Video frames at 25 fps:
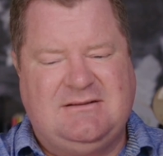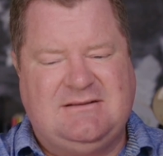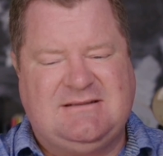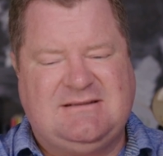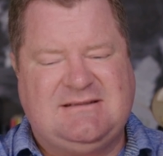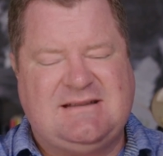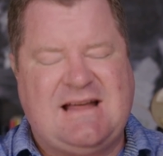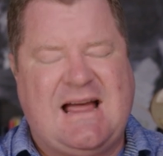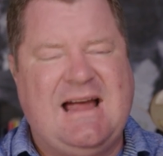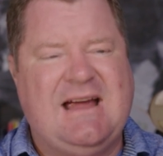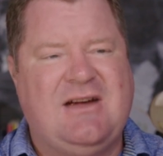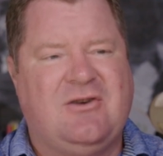
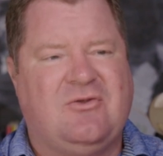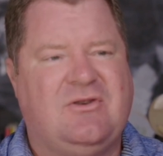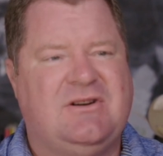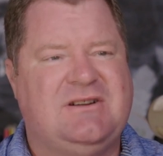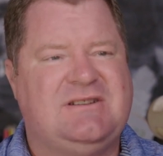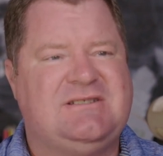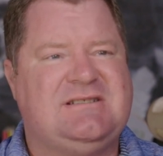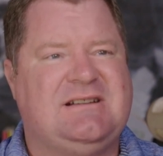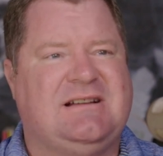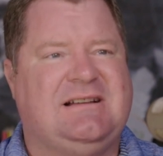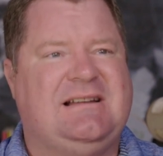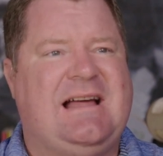
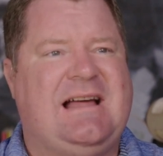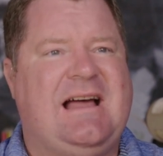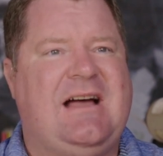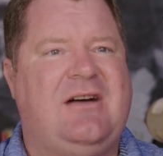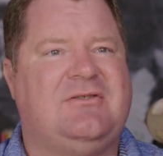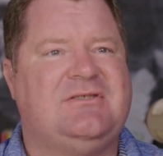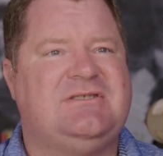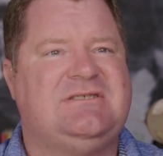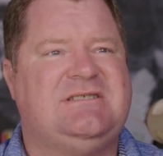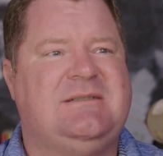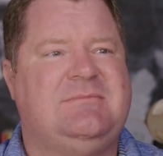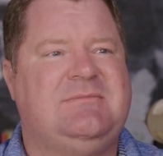Cyrus
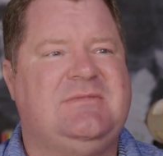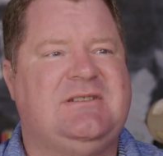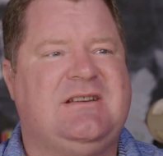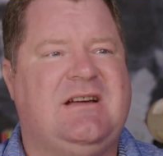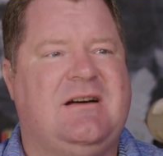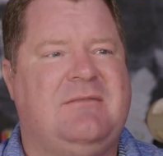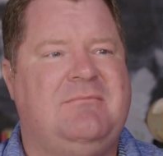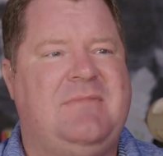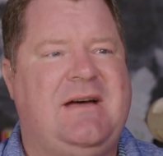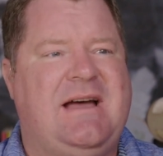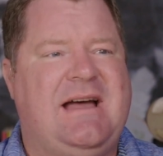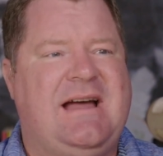allows them to
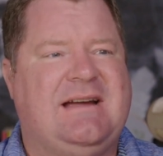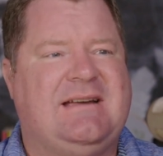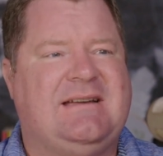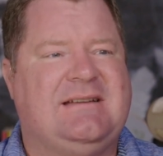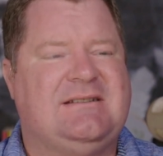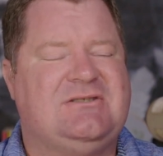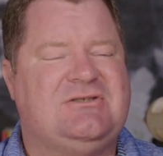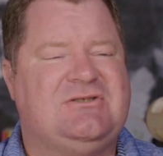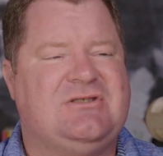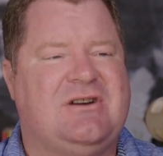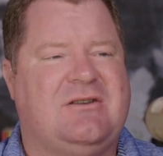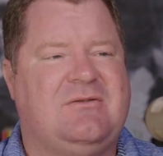come back
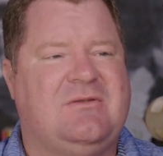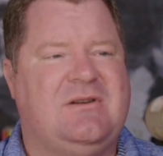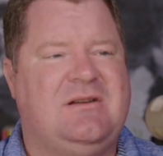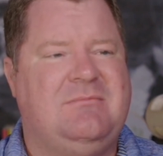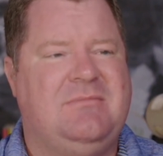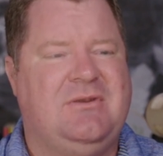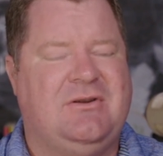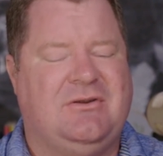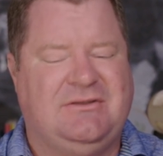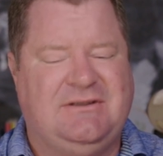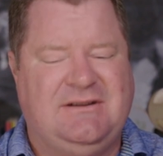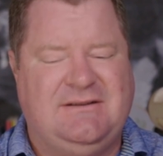and start
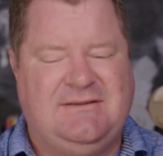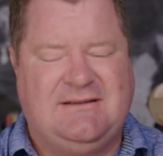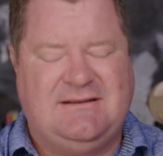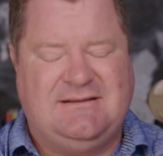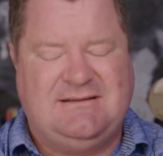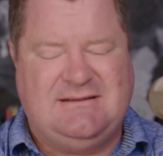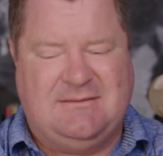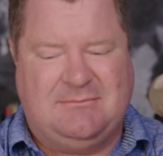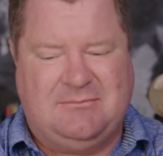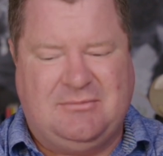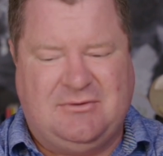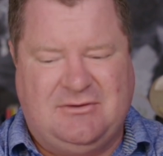rebuilding the
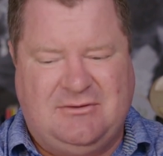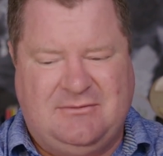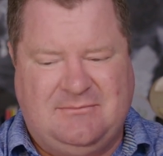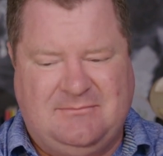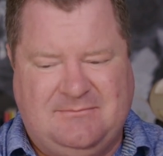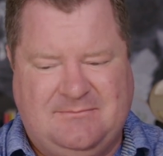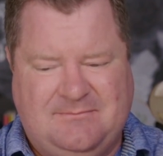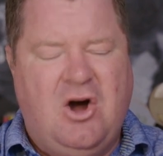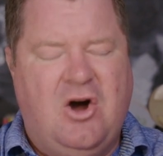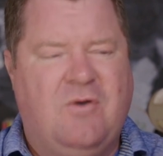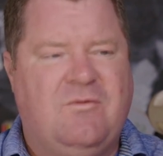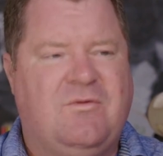temple.
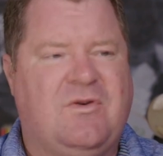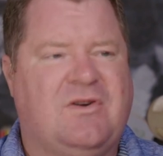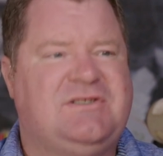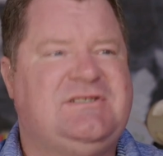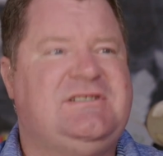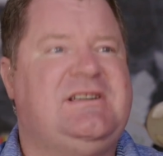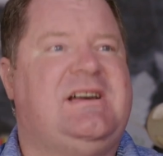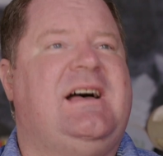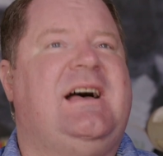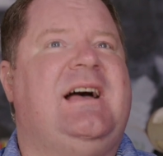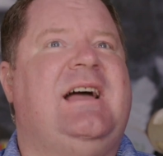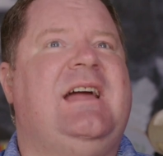Over
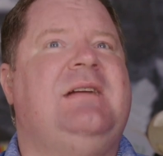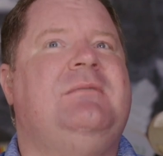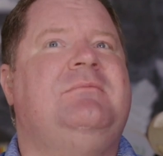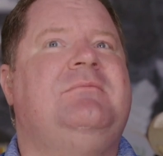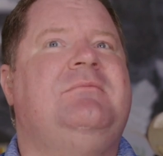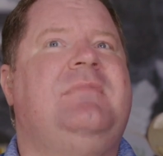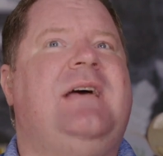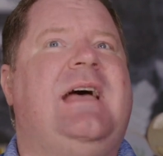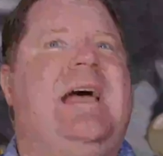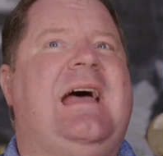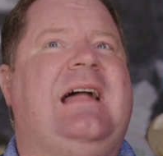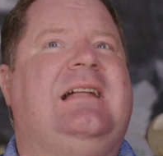
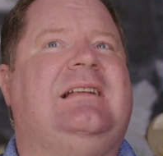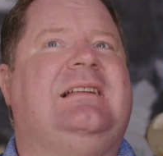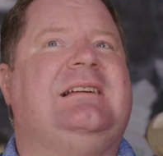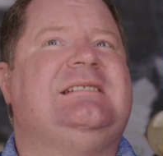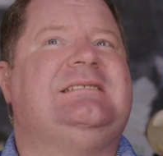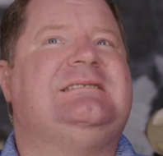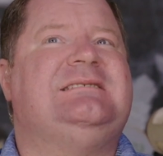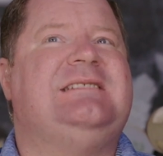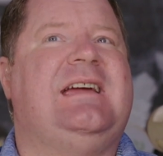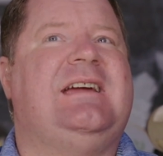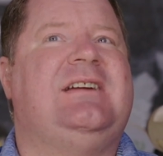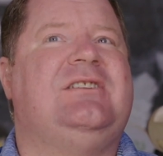time,
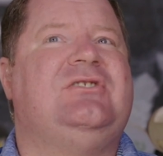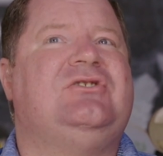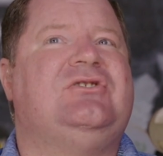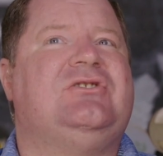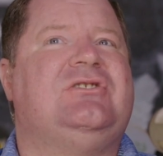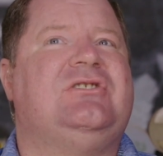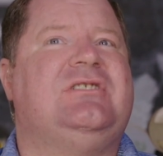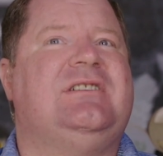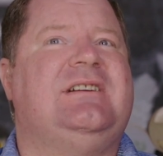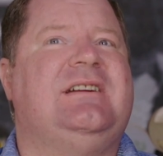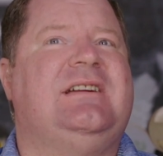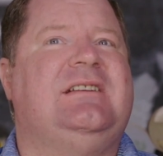
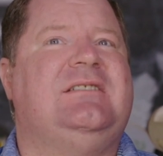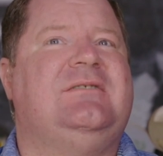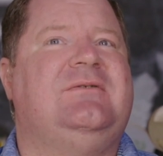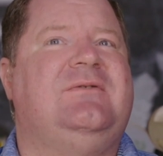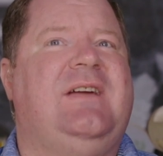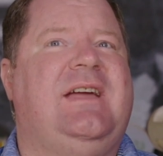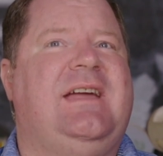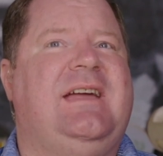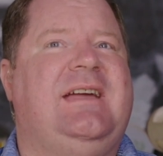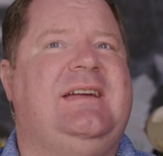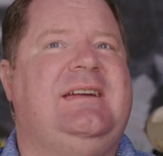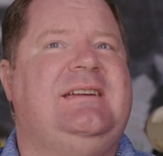Alexander
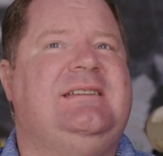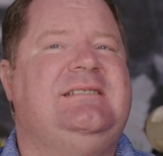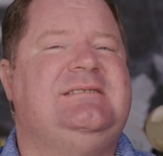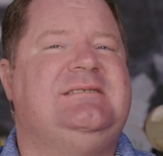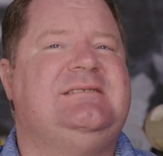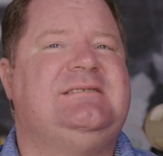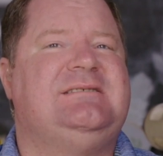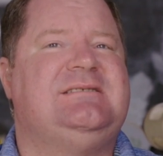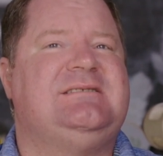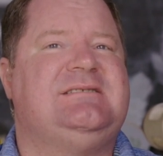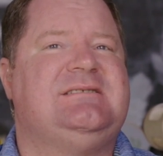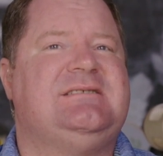
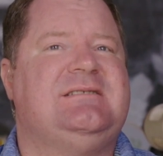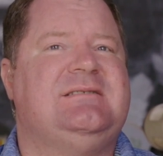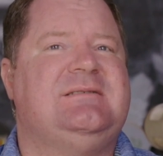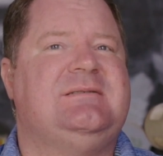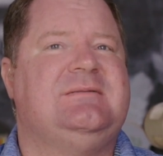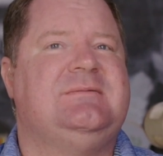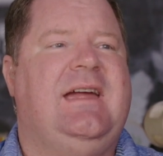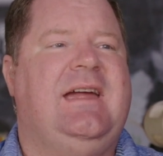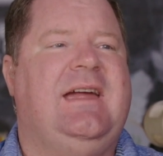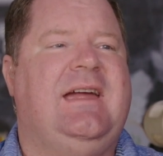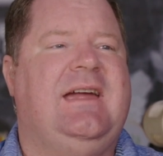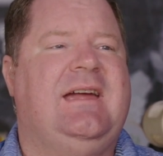invades
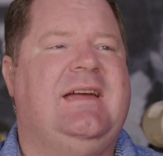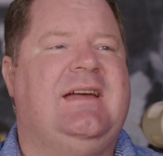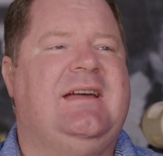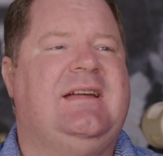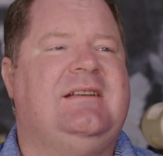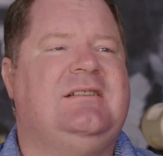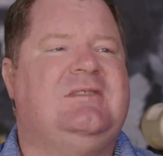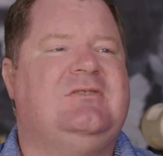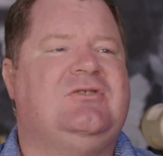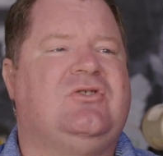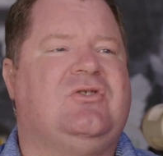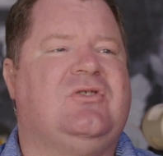
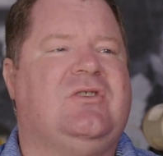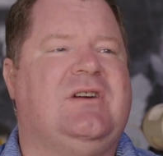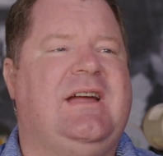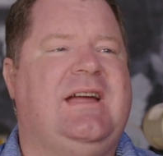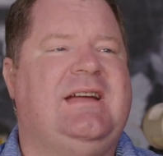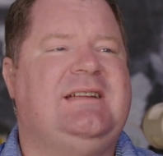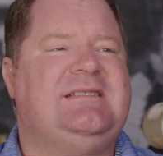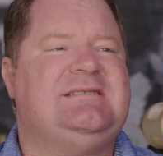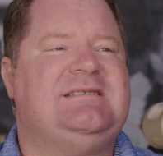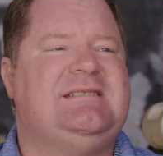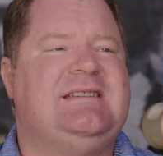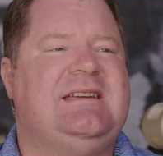and
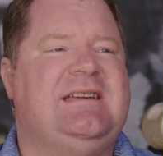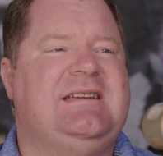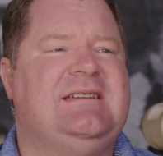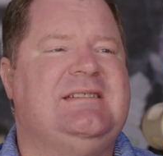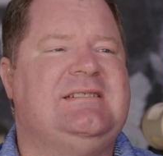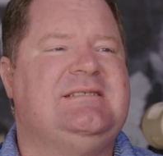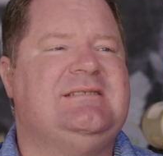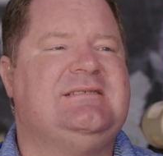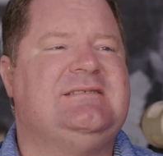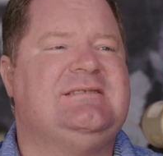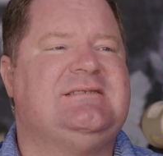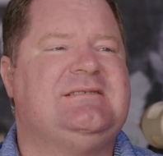creates
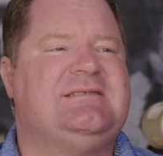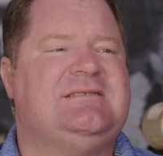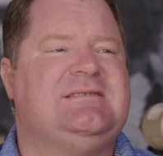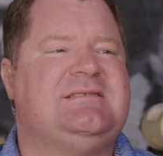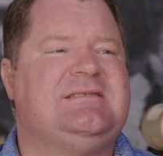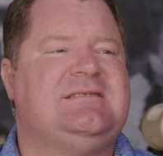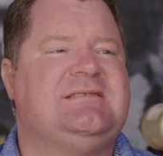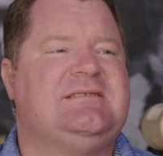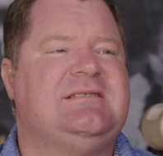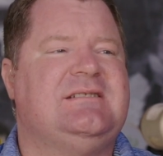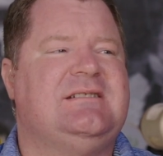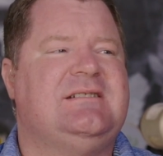
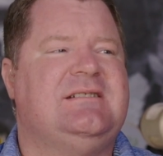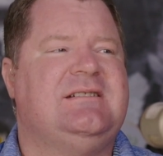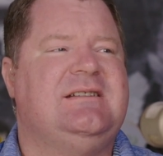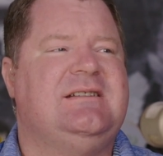his